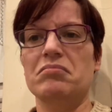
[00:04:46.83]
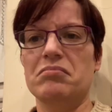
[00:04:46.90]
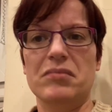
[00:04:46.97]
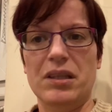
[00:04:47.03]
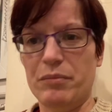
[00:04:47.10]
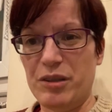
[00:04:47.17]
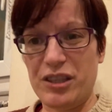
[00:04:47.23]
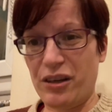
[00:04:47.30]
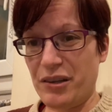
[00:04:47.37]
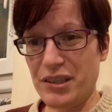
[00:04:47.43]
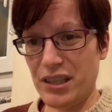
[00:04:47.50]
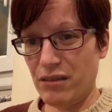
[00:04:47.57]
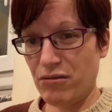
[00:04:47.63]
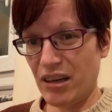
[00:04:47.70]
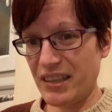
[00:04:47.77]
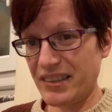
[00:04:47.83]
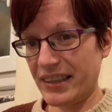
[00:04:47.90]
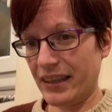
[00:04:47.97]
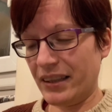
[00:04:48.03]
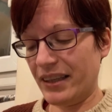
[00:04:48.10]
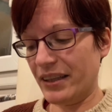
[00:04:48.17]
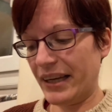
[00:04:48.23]
the majority of rats
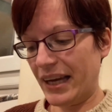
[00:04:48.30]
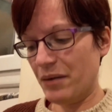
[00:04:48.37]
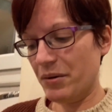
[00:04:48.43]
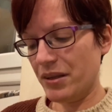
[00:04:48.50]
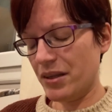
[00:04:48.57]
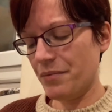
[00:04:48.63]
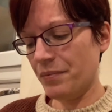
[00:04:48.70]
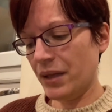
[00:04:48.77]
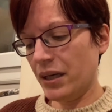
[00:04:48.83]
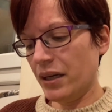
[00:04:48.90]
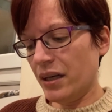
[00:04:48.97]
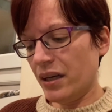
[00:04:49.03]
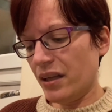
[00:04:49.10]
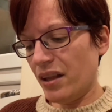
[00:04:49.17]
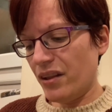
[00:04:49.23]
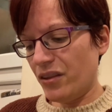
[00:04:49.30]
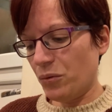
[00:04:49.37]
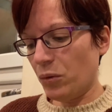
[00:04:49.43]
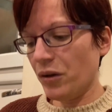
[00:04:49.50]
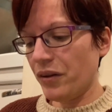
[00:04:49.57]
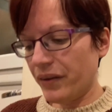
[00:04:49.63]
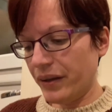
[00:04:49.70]
get on okay with them. The
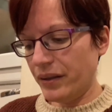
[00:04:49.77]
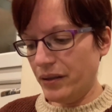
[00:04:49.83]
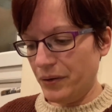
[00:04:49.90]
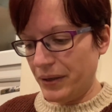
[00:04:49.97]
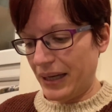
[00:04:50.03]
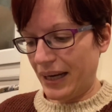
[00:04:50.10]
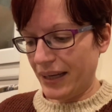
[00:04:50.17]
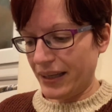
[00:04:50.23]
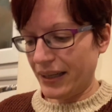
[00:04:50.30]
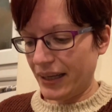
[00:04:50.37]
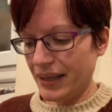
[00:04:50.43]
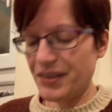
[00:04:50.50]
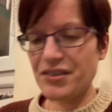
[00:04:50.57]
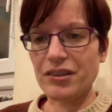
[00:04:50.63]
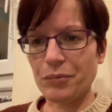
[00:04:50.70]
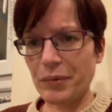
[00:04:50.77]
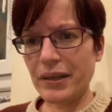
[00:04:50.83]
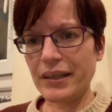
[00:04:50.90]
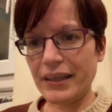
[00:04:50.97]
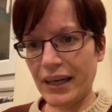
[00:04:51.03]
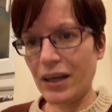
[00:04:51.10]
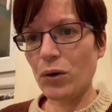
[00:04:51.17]
one thing you can get is some
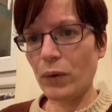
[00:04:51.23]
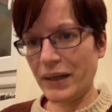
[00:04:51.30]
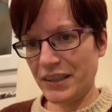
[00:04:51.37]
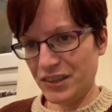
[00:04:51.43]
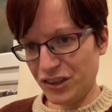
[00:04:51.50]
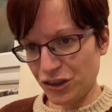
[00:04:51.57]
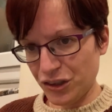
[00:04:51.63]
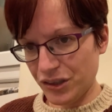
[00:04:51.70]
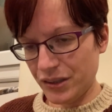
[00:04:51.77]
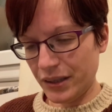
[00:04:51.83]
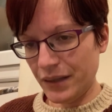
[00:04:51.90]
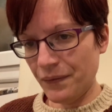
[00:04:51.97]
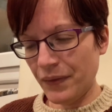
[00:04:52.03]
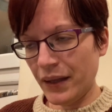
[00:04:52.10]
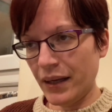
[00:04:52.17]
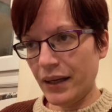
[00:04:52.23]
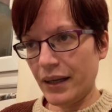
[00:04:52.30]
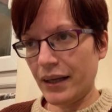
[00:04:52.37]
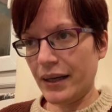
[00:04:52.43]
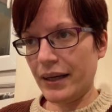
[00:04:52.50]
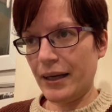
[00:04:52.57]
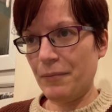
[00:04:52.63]
can get quite dusty,
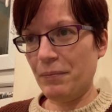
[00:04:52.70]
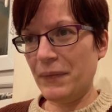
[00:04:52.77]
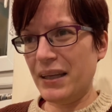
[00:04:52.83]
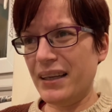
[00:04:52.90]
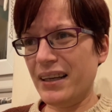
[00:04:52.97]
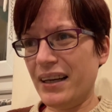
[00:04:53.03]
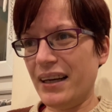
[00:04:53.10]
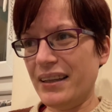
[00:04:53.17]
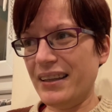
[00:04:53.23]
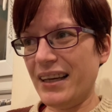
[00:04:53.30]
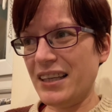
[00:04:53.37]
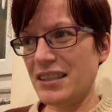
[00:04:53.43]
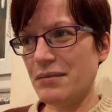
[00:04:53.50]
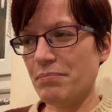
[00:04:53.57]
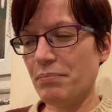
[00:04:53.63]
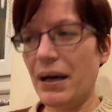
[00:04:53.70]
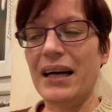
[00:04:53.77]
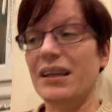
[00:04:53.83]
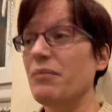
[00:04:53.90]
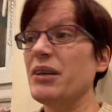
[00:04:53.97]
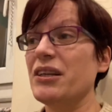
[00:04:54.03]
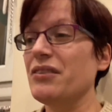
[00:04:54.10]
and that's
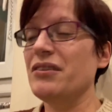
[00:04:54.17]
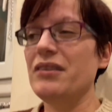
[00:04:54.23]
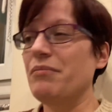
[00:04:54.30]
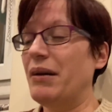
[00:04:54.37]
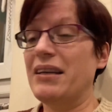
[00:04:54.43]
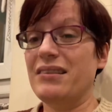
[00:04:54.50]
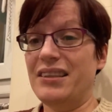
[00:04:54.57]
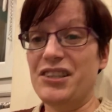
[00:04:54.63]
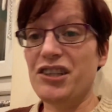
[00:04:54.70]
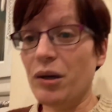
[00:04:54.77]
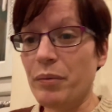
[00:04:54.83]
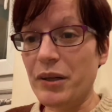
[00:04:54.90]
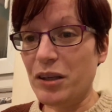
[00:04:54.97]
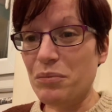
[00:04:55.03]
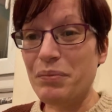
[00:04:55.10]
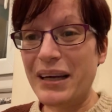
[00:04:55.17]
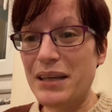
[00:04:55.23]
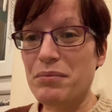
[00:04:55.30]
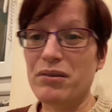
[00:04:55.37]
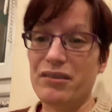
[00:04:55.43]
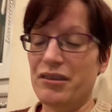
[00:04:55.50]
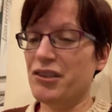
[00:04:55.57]
partly because you're basically chopping up
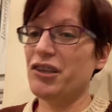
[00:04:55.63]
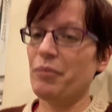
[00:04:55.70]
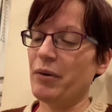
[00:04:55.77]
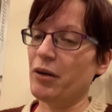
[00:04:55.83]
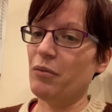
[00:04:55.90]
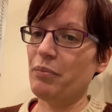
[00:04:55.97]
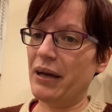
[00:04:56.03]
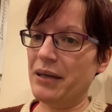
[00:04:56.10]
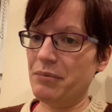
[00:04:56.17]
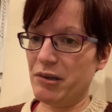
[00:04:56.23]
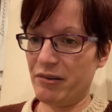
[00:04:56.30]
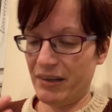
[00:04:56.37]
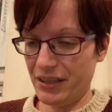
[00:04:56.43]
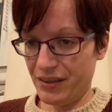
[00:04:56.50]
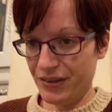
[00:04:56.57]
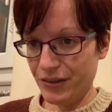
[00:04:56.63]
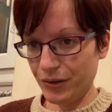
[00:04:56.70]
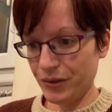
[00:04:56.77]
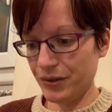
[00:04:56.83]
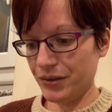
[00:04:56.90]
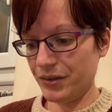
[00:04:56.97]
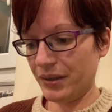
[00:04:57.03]
paper, and chopping up paper creates
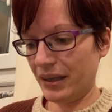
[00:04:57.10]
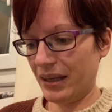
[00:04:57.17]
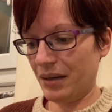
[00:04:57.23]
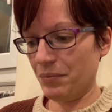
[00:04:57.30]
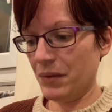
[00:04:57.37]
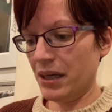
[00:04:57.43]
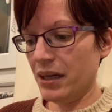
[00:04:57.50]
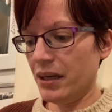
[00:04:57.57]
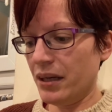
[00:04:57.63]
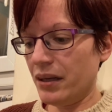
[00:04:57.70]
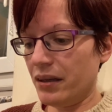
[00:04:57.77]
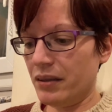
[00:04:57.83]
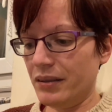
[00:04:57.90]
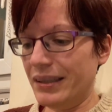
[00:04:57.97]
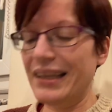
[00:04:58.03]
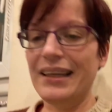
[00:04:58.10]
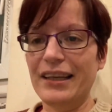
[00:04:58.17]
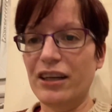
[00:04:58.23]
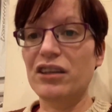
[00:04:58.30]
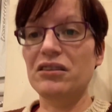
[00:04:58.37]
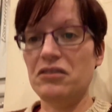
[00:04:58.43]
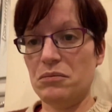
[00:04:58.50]
dust. Nearly
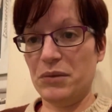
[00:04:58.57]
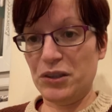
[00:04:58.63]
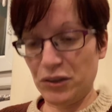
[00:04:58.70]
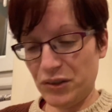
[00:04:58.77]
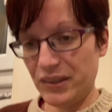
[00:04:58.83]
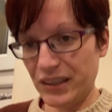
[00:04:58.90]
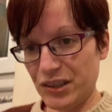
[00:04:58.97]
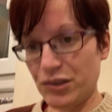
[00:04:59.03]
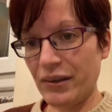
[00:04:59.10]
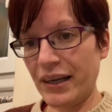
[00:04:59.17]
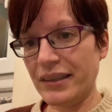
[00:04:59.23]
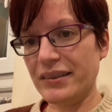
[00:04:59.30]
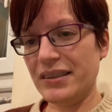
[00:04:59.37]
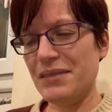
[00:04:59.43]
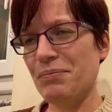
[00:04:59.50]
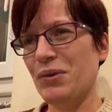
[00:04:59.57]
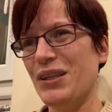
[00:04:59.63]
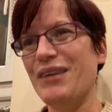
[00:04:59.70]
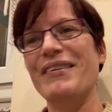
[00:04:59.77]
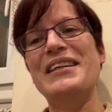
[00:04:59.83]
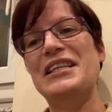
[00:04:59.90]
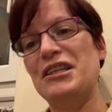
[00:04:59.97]
all of them are dust extracted, but
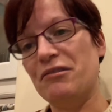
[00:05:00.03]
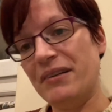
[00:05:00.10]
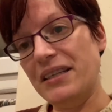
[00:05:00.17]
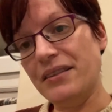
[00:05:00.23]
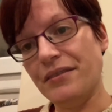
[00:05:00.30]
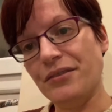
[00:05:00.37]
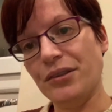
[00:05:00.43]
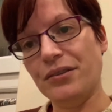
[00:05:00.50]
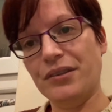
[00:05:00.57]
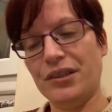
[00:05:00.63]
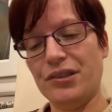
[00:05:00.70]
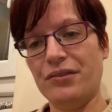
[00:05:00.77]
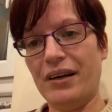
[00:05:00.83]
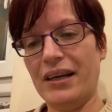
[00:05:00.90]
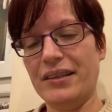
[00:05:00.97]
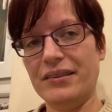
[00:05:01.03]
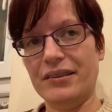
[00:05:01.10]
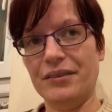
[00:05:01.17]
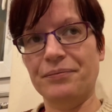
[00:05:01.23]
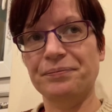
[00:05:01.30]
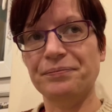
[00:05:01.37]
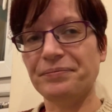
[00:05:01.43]
there are degrees of dust
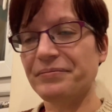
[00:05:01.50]
extraction.